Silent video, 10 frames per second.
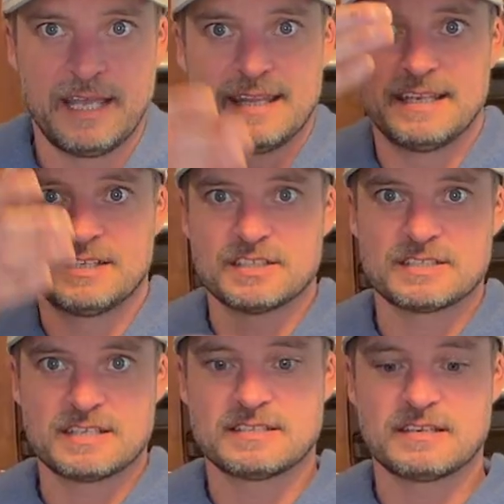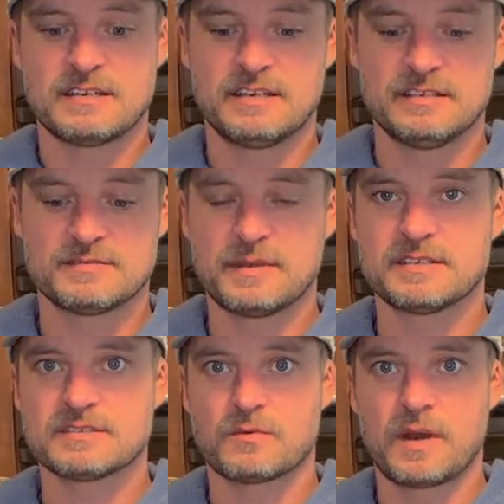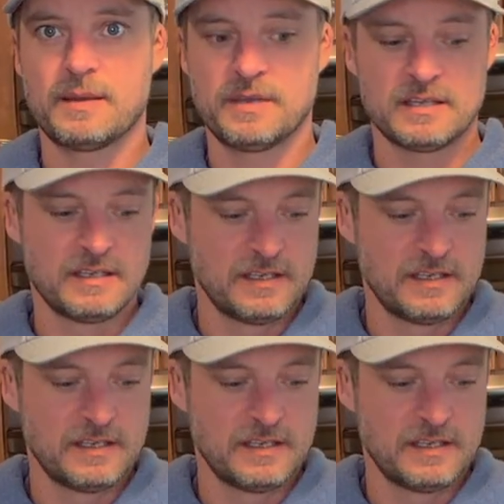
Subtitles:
and then it just sits on here. It's made of ceramic.